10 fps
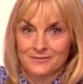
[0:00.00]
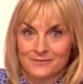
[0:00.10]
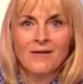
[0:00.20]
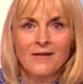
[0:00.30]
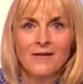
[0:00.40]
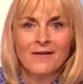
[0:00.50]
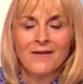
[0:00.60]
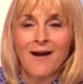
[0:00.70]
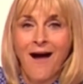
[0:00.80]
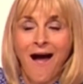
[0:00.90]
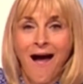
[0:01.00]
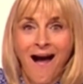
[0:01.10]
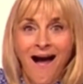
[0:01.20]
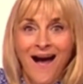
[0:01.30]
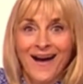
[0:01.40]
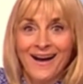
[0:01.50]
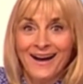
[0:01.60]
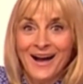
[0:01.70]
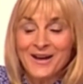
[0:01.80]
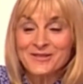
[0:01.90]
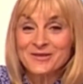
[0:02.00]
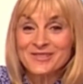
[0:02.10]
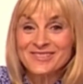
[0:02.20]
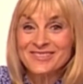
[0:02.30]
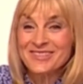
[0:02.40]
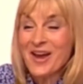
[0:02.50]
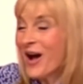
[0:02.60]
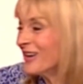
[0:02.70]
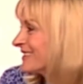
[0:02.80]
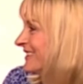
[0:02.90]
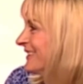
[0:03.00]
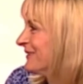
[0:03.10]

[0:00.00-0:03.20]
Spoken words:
You believe? More than 900,000 times.